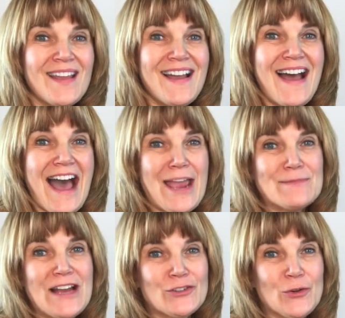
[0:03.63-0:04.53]
Hi, I'm
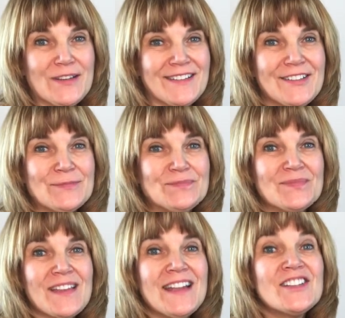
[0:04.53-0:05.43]
Dr. Chris.
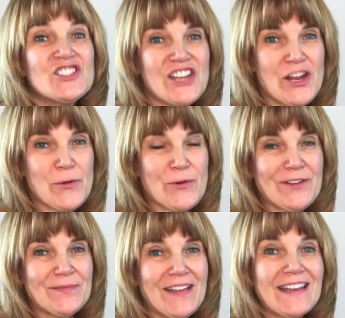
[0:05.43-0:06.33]
It's
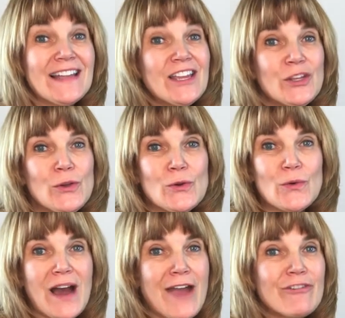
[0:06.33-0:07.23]
January, and like
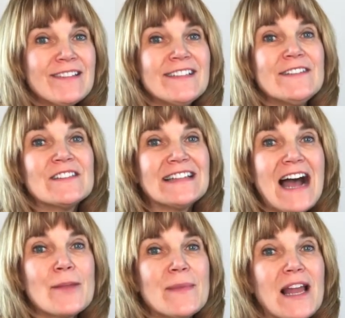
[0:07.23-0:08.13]
you, I've received a
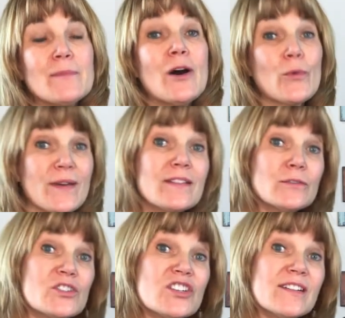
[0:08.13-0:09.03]
lot of mail about
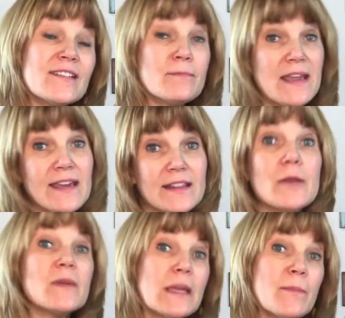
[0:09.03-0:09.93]
resolutions, making
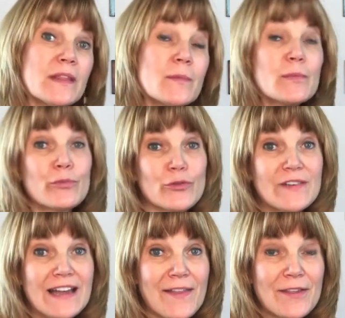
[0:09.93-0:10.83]
them, keeping them,
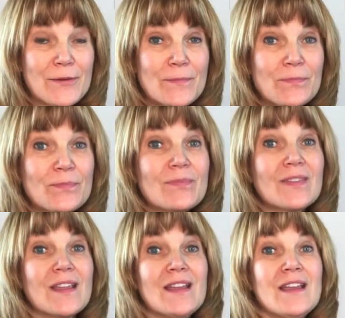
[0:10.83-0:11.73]
improving on them.
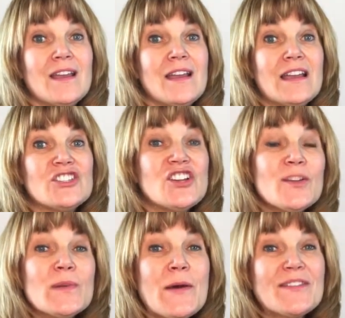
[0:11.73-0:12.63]

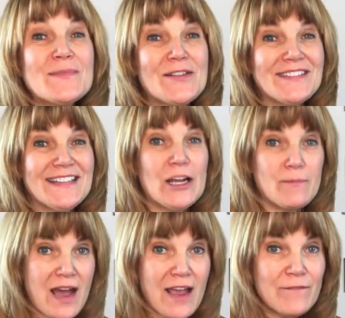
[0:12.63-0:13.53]
Just when I was about to send out
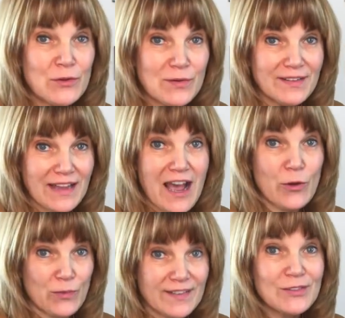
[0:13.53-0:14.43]
my views on
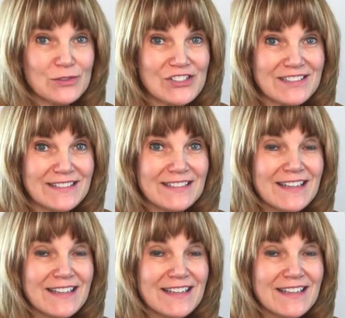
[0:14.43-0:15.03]
resolutions,